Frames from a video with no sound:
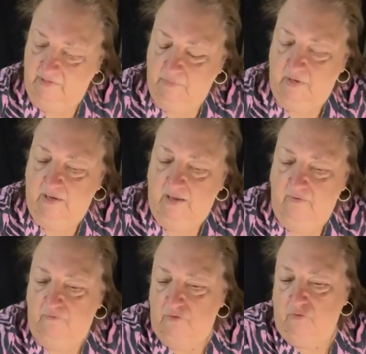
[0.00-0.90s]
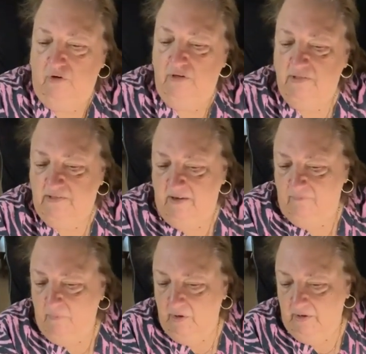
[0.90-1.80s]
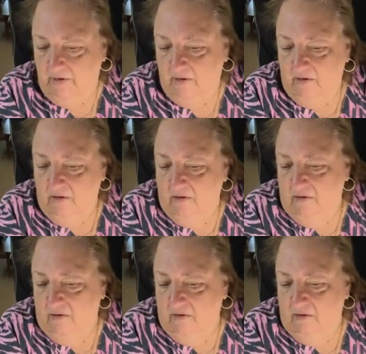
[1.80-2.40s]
That's what I get for trying to save money,